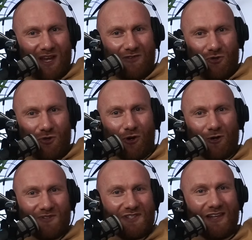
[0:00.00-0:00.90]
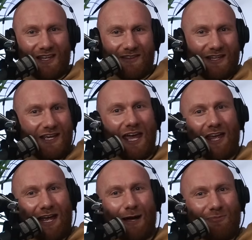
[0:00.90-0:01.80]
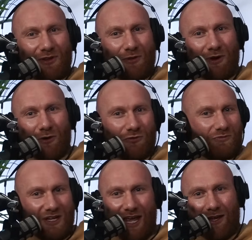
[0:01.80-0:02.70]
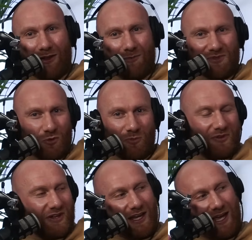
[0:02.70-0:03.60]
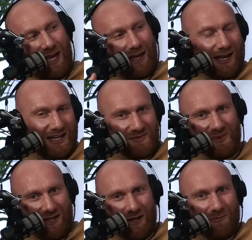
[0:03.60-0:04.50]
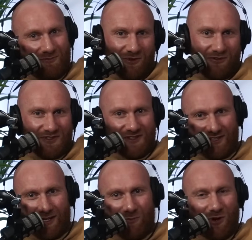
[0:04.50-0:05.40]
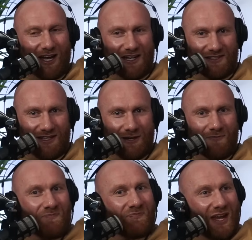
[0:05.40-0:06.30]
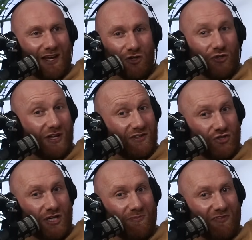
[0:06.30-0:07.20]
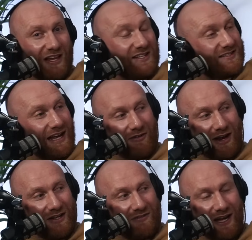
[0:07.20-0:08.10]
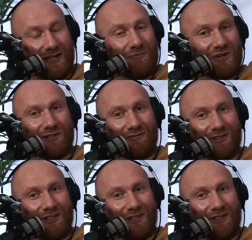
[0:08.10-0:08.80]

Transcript: New York was like the gay capital of the world. Gay clubs, openly gay guys meeting up and obviously doing what guys do. And you could get cheap flights direct for Edinburgh.